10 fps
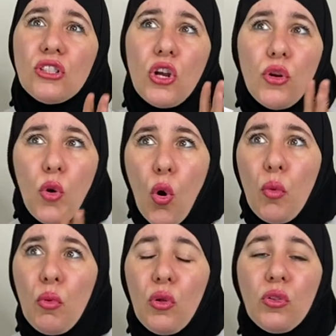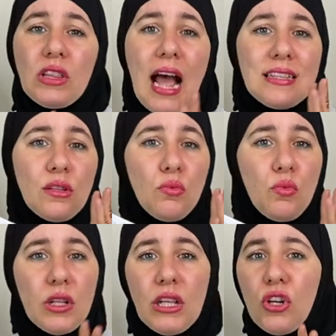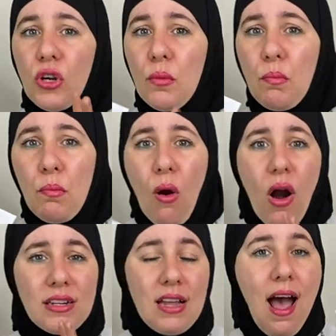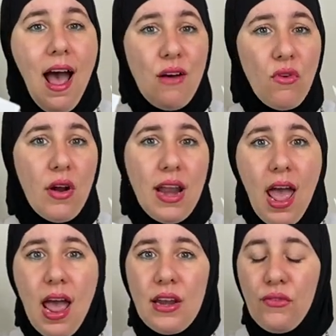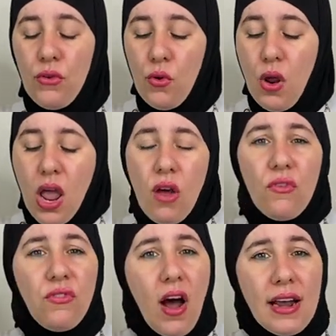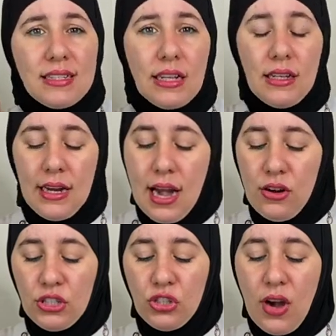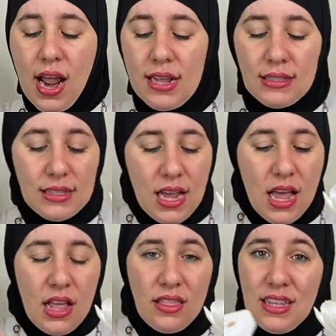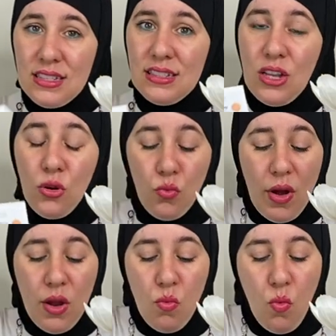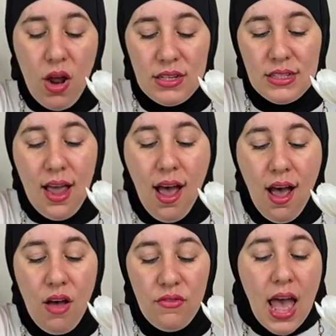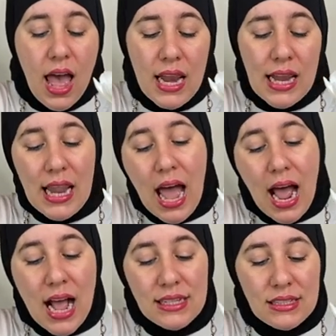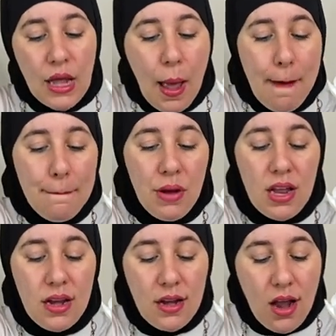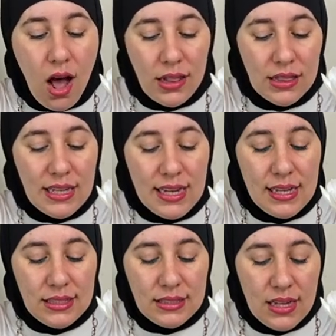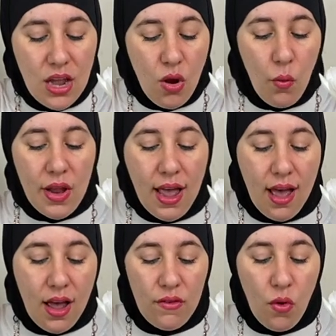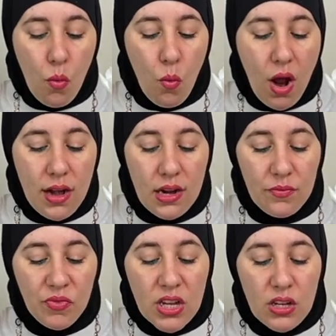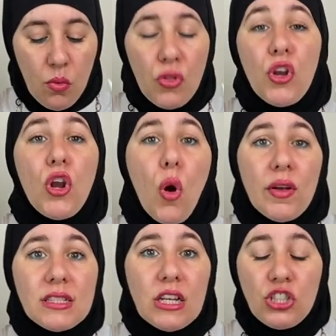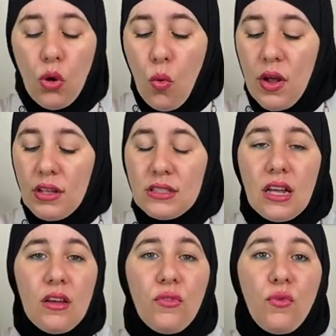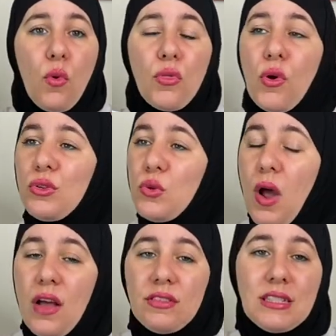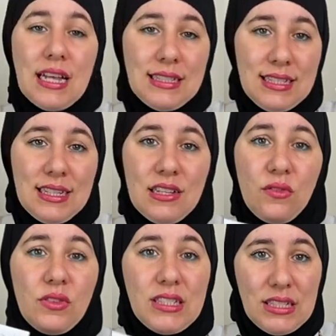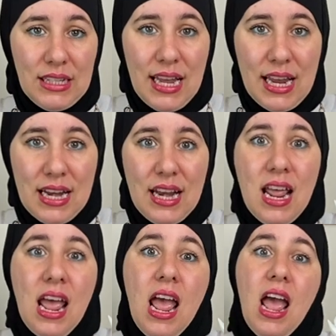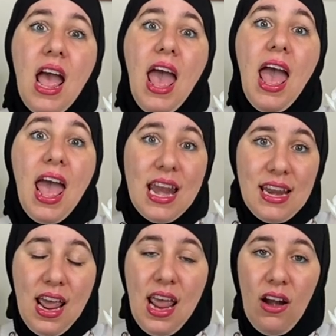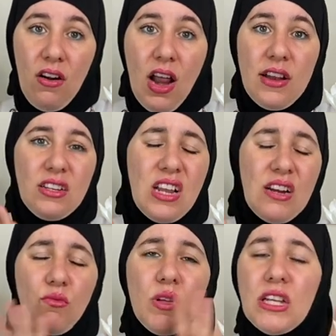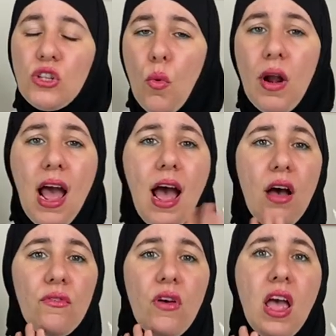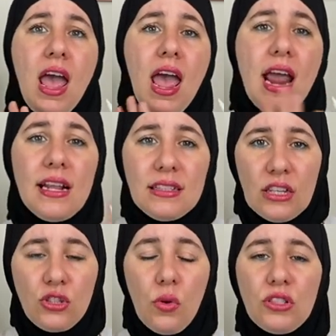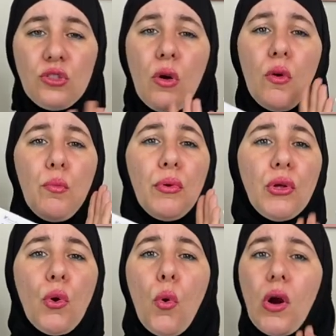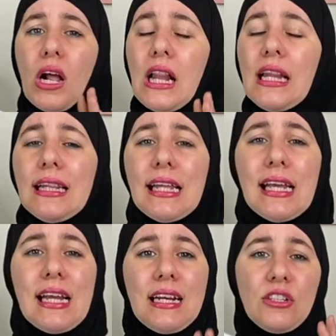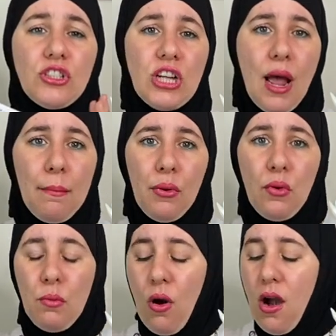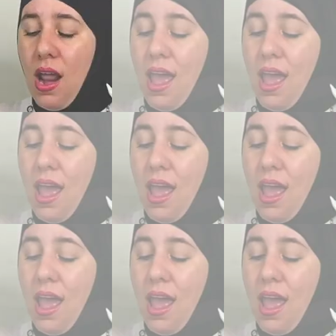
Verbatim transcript: to normal. That's a really good bar to have on hand if you find delicate hair strands. This is a great one to have. And last but not least, we have one with no essential oils for those who have sensitive skin and hair and, and really don't want to have any essential oils. run one pure, clean shampoo bar.